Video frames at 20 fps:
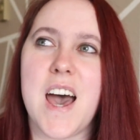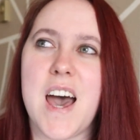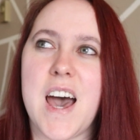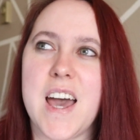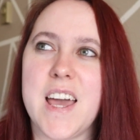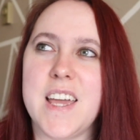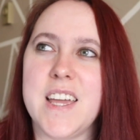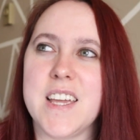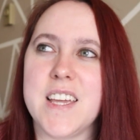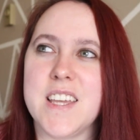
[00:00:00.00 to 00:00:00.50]

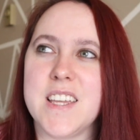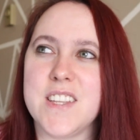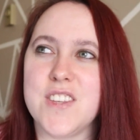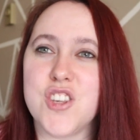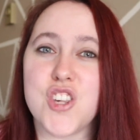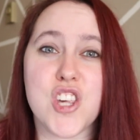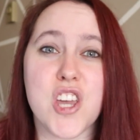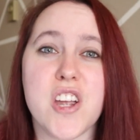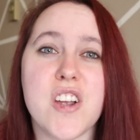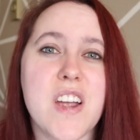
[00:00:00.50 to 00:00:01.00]
I can
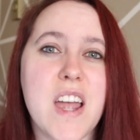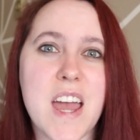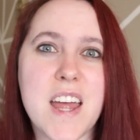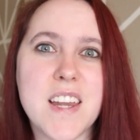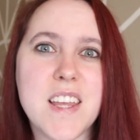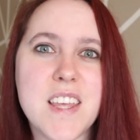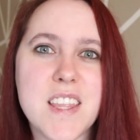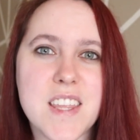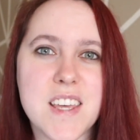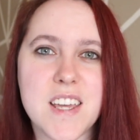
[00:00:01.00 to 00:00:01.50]
share
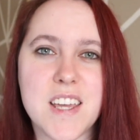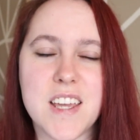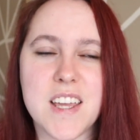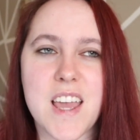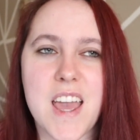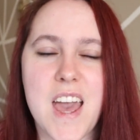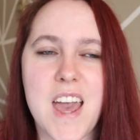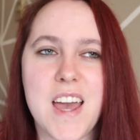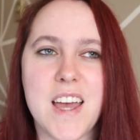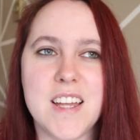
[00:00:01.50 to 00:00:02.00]

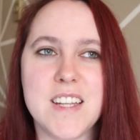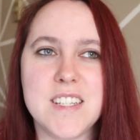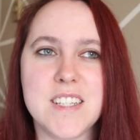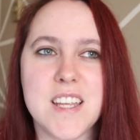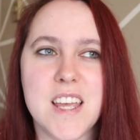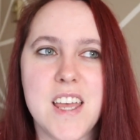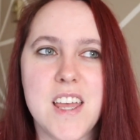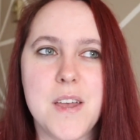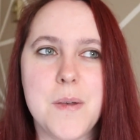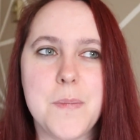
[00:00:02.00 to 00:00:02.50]
anything and